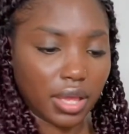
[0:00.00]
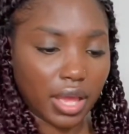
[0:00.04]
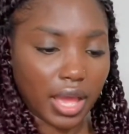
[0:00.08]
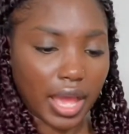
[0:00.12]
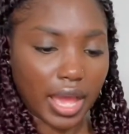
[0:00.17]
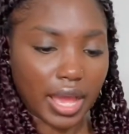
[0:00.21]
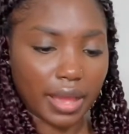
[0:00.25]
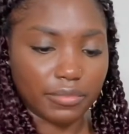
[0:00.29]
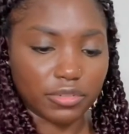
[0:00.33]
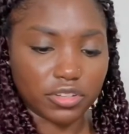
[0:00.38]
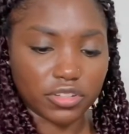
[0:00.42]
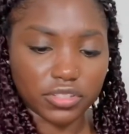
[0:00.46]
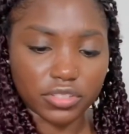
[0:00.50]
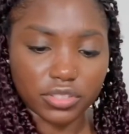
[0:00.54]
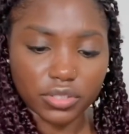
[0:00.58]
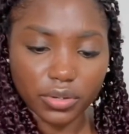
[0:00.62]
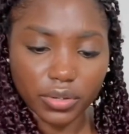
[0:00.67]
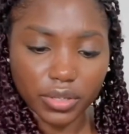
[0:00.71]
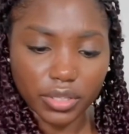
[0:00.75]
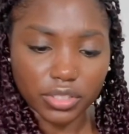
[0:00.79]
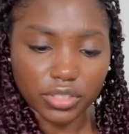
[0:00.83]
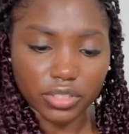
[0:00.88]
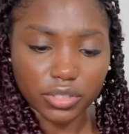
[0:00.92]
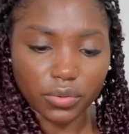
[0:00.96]
I'm just
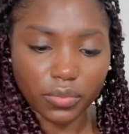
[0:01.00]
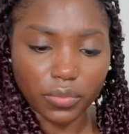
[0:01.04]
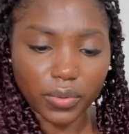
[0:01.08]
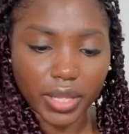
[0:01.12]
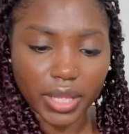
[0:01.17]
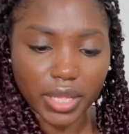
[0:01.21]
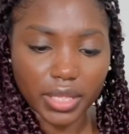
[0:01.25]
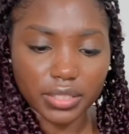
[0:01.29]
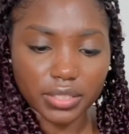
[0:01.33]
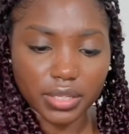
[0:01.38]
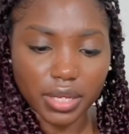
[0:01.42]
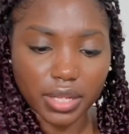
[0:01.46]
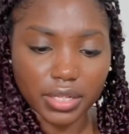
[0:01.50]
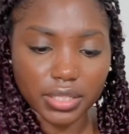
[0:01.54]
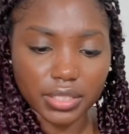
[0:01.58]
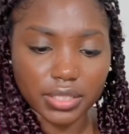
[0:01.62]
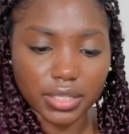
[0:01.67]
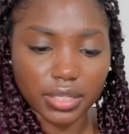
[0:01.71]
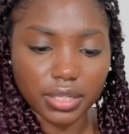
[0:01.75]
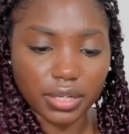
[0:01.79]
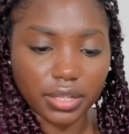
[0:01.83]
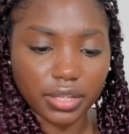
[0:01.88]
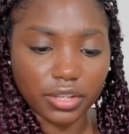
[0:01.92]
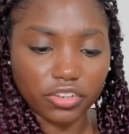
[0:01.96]
going to wait
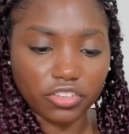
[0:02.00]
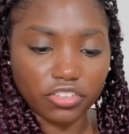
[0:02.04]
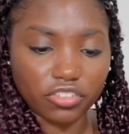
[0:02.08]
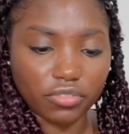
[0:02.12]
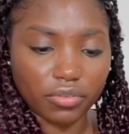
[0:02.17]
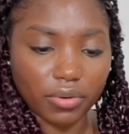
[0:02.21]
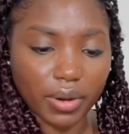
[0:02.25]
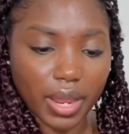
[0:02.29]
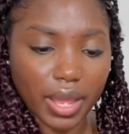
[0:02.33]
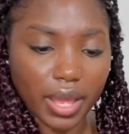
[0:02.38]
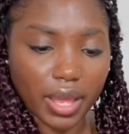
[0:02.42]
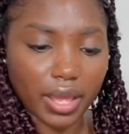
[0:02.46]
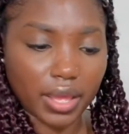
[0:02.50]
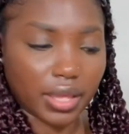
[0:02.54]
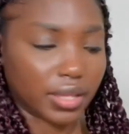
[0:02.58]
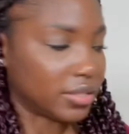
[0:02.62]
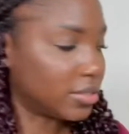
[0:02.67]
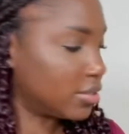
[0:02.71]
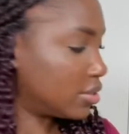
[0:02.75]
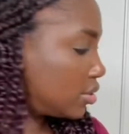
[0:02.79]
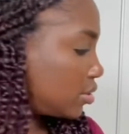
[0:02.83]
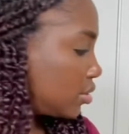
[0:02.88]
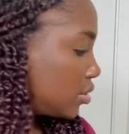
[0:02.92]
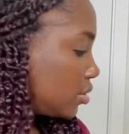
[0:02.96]
until it
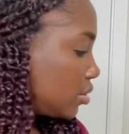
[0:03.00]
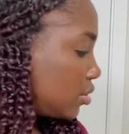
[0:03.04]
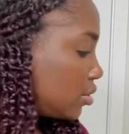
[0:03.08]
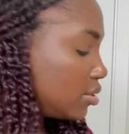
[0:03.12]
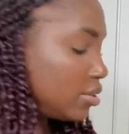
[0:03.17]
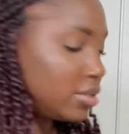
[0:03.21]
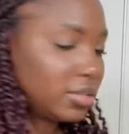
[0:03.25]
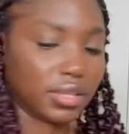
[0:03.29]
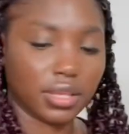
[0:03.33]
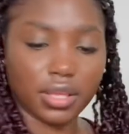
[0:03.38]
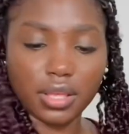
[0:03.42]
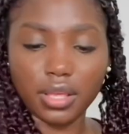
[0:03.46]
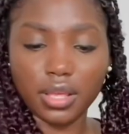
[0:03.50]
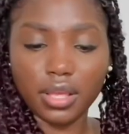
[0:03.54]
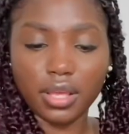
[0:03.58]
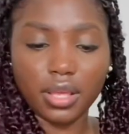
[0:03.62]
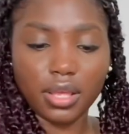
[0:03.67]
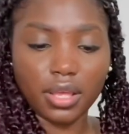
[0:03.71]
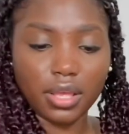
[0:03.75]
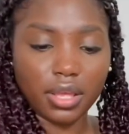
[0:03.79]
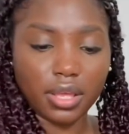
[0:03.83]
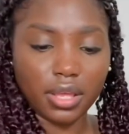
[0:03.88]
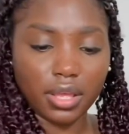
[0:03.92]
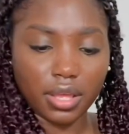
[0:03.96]
dries
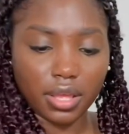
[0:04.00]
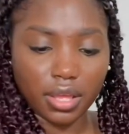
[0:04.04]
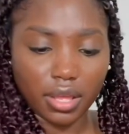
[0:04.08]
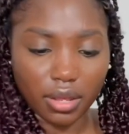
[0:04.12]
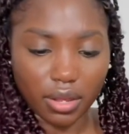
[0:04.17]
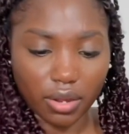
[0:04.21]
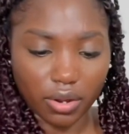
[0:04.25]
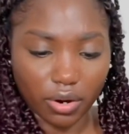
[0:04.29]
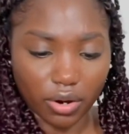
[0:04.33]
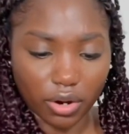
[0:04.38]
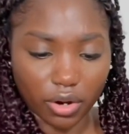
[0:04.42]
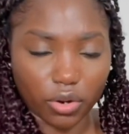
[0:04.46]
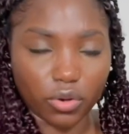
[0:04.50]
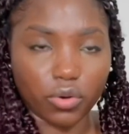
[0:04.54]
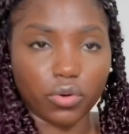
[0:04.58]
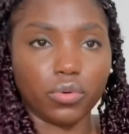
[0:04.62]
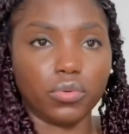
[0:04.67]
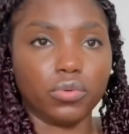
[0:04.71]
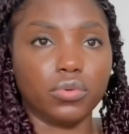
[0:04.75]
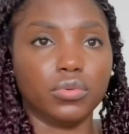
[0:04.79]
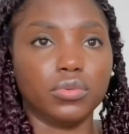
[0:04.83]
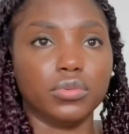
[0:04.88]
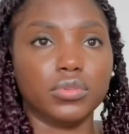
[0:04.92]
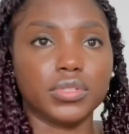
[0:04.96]
or
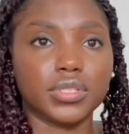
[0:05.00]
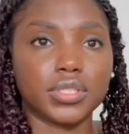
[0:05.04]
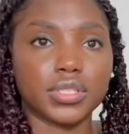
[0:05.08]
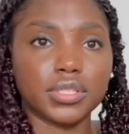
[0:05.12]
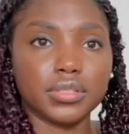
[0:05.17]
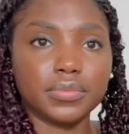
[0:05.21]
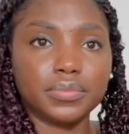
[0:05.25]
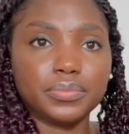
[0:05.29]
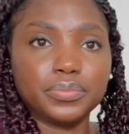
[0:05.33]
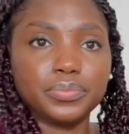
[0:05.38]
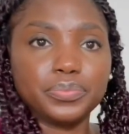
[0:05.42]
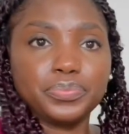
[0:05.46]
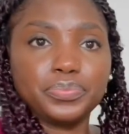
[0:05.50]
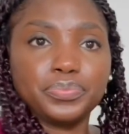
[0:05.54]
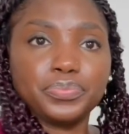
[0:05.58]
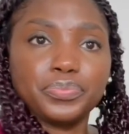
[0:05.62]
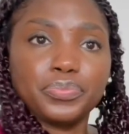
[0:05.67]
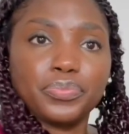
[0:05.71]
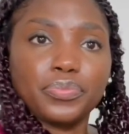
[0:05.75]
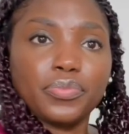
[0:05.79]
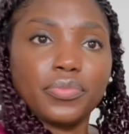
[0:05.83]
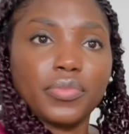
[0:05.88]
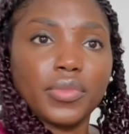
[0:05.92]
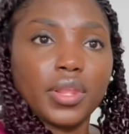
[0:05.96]
cools,
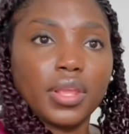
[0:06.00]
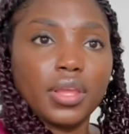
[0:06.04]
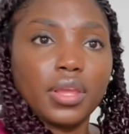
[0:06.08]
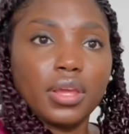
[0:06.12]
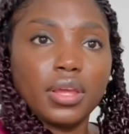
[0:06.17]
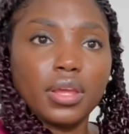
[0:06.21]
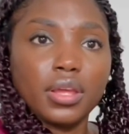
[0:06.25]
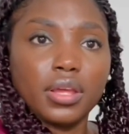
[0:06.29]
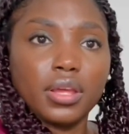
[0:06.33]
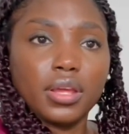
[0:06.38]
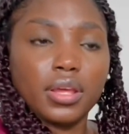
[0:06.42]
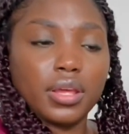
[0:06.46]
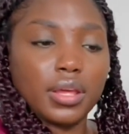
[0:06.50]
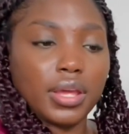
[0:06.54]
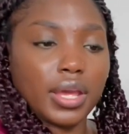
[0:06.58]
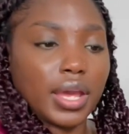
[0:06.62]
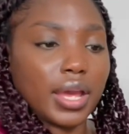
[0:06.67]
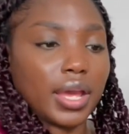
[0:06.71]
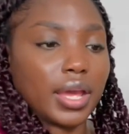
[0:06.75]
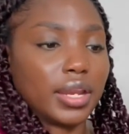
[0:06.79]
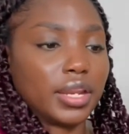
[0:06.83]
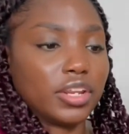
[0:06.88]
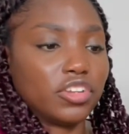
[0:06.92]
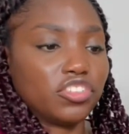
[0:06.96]

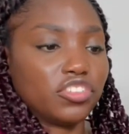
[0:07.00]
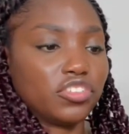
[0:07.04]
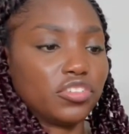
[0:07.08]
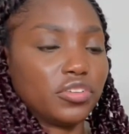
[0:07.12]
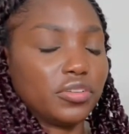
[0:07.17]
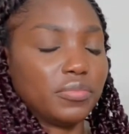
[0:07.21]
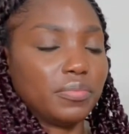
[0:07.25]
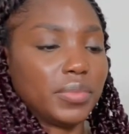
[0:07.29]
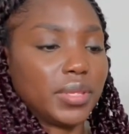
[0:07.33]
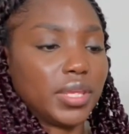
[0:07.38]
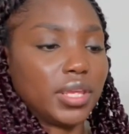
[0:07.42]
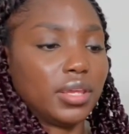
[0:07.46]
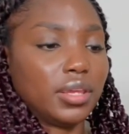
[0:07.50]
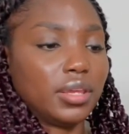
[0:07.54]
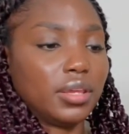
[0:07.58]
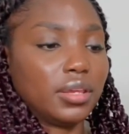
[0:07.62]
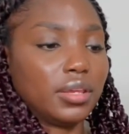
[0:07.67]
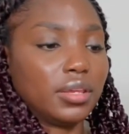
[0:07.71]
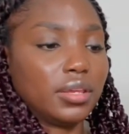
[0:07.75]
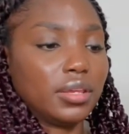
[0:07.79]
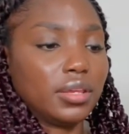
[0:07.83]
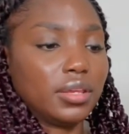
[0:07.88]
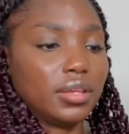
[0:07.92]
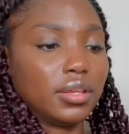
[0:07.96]
and it should
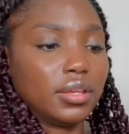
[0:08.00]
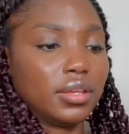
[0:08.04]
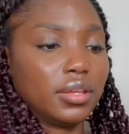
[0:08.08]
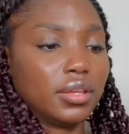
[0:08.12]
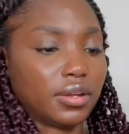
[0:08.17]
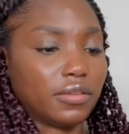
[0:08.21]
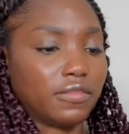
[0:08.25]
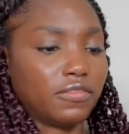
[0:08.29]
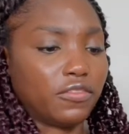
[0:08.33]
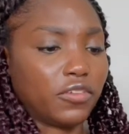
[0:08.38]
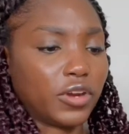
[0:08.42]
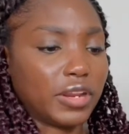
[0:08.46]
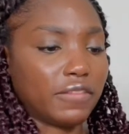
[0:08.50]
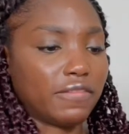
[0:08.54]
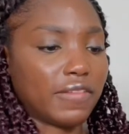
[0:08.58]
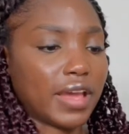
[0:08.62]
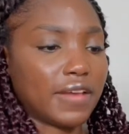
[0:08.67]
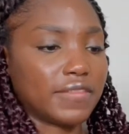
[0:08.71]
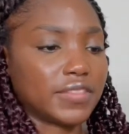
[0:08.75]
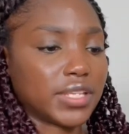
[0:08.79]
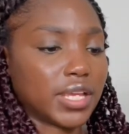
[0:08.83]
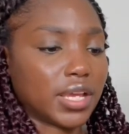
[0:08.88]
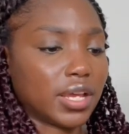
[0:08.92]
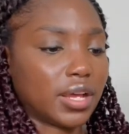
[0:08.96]
be
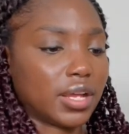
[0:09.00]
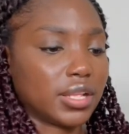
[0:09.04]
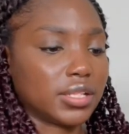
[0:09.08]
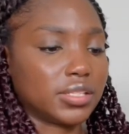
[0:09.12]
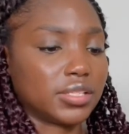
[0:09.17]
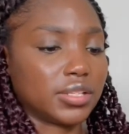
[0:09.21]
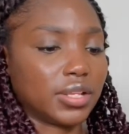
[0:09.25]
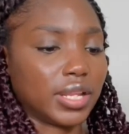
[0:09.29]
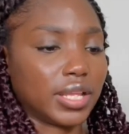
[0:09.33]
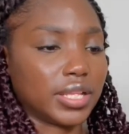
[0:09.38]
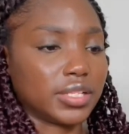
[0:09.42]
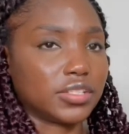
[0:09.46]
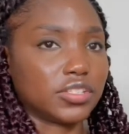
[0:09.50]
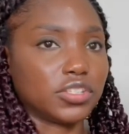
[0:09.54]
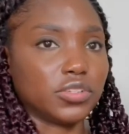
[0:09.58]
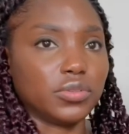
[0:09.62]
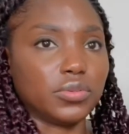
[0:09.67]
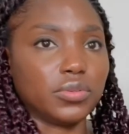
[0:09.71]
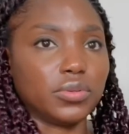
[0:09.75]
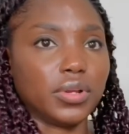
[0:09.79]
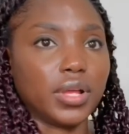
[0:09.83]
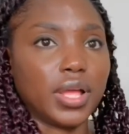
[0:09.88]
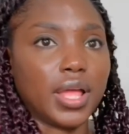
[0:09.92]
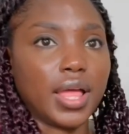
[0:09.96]
45 seconds. So let's do